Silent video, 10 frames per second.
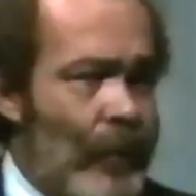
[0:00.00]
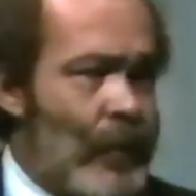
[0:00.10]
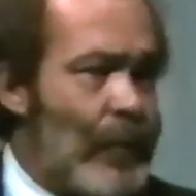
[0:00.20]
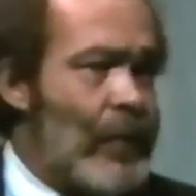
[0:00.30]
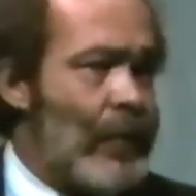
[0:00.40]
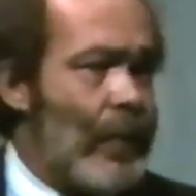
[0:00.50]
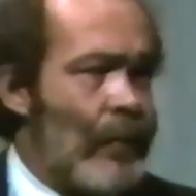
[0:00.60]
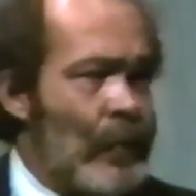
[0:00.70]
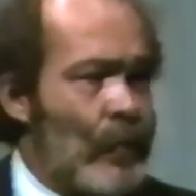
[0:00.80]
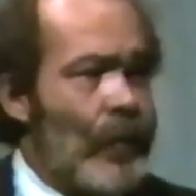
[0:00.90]
A speech
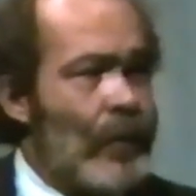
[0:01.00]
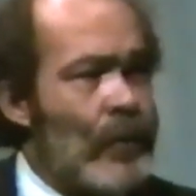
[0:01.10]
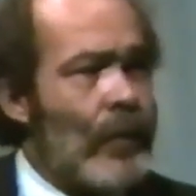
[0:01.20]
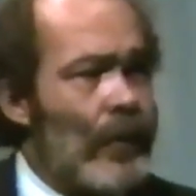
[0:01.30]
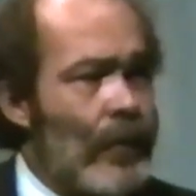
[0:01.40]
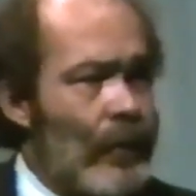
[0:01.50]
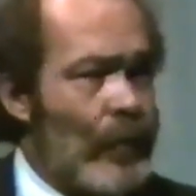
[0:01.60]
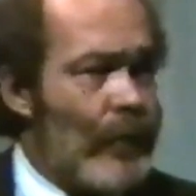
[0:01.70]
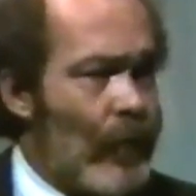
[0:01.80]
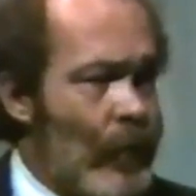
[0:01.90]
therapist we usually
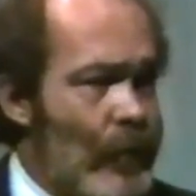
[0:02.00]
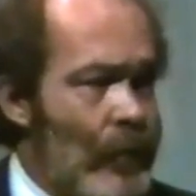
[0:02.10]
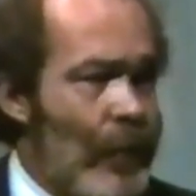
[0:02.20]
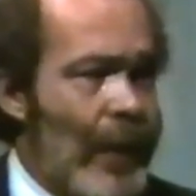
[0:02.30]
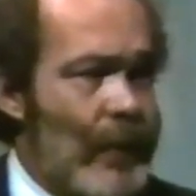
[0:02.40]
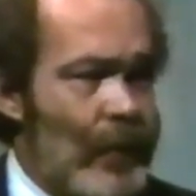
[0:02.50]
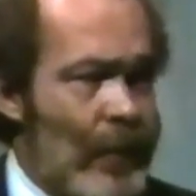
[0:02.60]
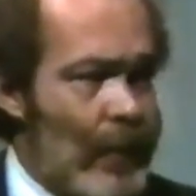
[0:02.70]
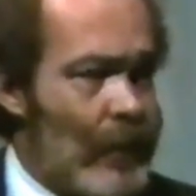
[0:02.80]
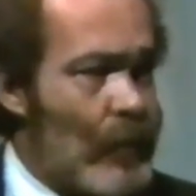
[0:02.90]
refer to as
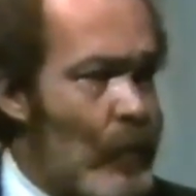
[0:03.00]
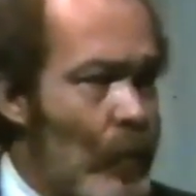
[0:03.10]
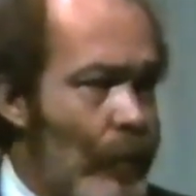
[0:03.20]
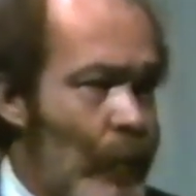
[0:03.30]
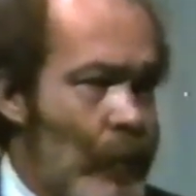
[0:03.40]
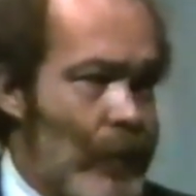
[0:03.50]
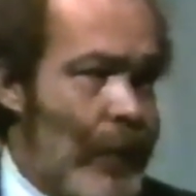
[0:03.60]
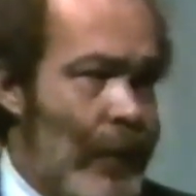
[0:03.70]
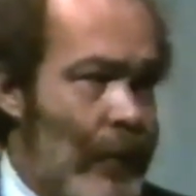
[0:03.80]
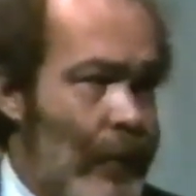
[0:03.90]
a school
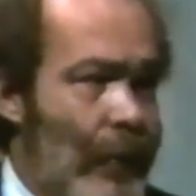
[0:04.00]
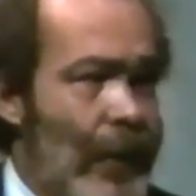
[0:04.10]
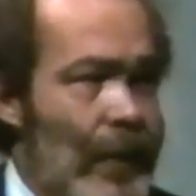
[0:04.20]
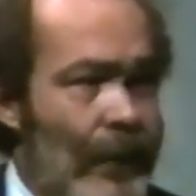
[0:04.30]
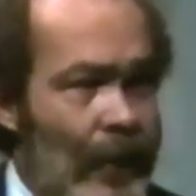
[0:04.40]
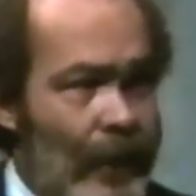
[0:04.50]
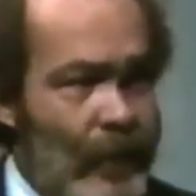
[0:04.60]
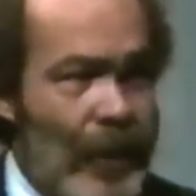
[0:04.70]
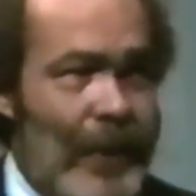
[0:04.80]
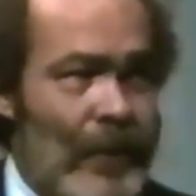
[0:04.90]
personnel. They even have
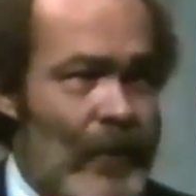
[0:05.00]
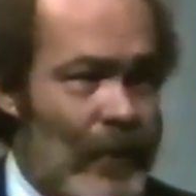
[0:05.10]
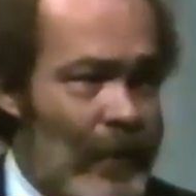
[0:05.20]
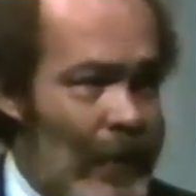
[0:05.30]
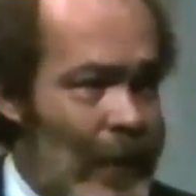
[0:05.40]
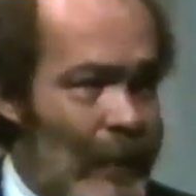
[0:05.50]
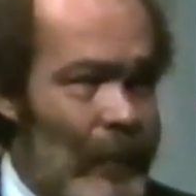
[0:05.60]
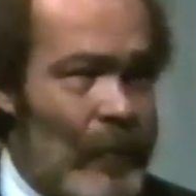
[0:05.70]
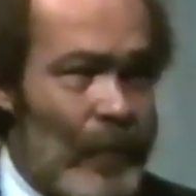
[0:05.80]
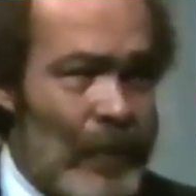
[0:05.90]
changed the name of the
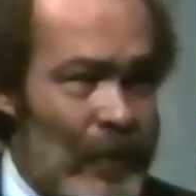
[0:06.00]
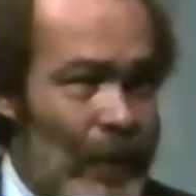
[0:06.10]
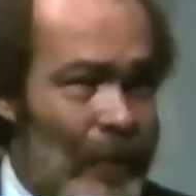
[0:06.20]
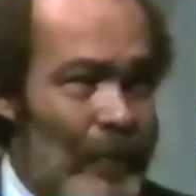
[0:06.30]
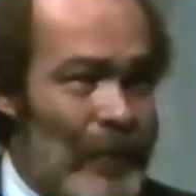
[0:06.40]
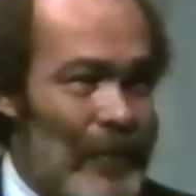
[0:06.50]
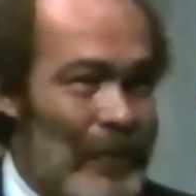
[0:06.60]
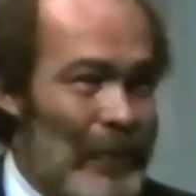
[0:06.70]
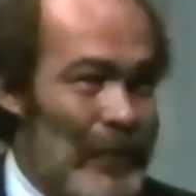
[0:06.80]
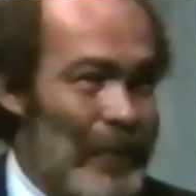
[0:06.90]
speech therapist
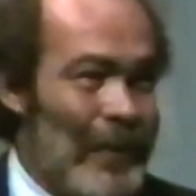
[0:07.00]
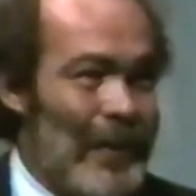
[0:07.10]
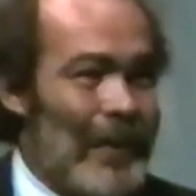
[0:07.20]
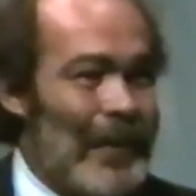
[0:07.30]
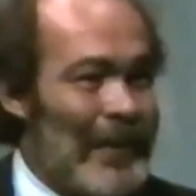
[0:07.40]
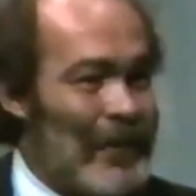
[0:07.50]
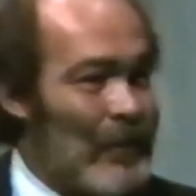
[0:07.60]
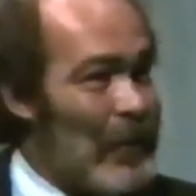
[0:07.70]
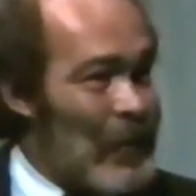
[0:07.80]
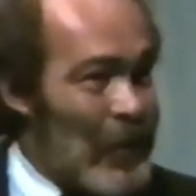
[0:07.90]
to
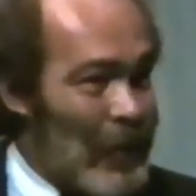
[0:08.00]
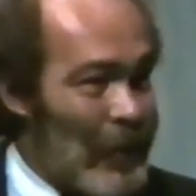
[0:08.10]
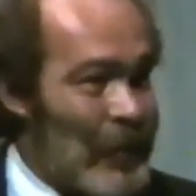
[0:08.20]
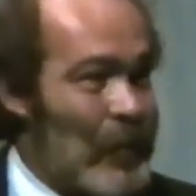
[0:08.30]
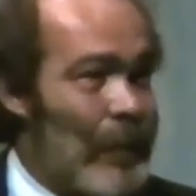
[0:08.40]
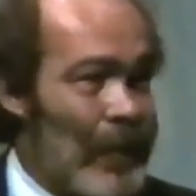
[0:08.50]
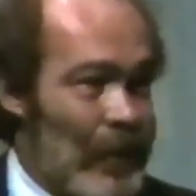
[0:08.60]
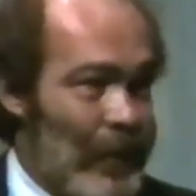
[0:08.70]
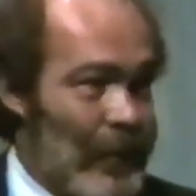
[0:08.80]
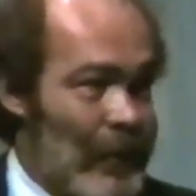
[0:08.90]
speech and hearing
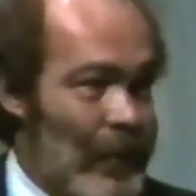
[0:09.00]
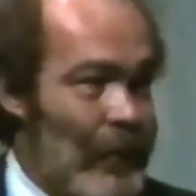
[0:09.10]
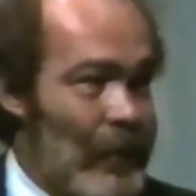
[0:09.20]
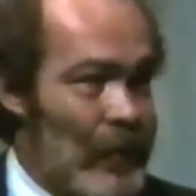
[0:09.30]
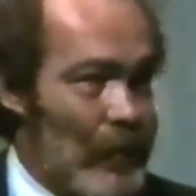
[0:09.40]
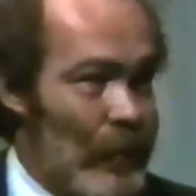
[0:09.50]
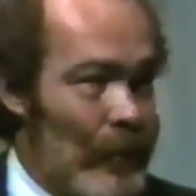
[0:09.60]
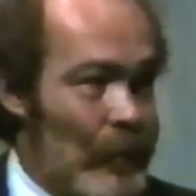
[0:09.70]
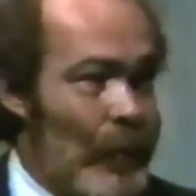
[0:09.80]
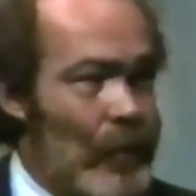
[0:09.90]
specialist in the
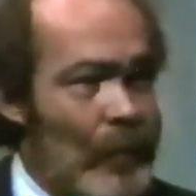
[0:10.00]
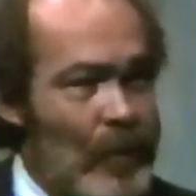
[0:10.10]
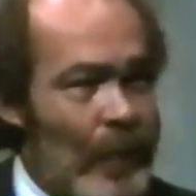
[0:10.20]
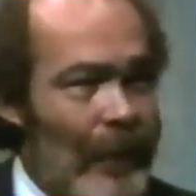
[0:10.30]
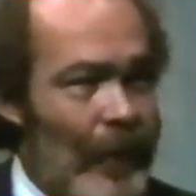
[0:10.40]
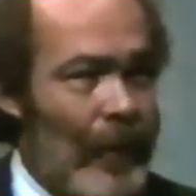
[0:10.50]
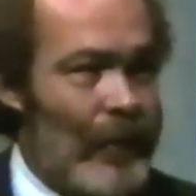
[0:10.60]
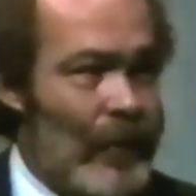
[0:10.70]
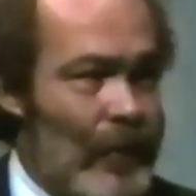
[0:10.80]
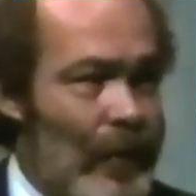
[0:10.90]
schools, where a speech
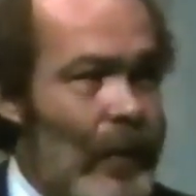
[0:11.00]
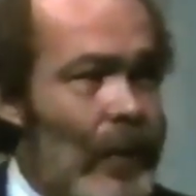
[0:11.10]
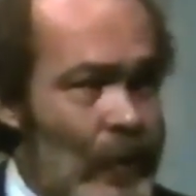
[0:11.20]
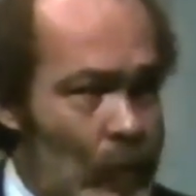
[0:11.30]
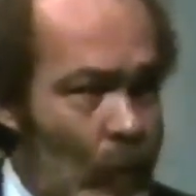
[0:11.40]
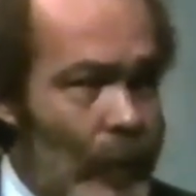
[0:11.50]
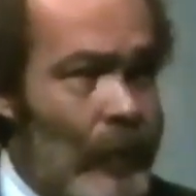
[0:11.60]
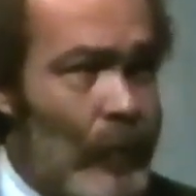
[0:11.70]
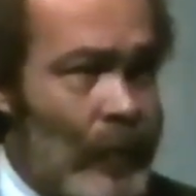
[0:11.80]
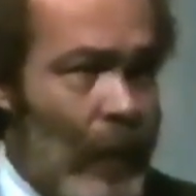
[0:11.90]
pathologist is one
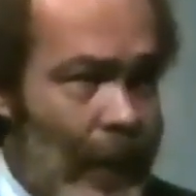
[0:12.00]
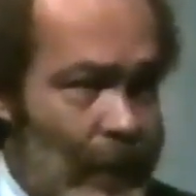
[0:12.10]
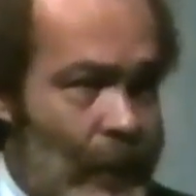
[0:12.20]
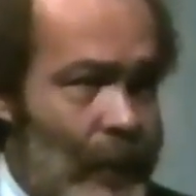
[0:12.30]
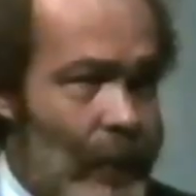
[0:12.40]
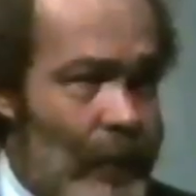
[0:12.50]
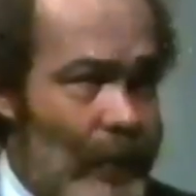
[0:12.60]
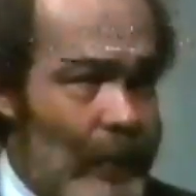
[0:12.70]
who is licensed.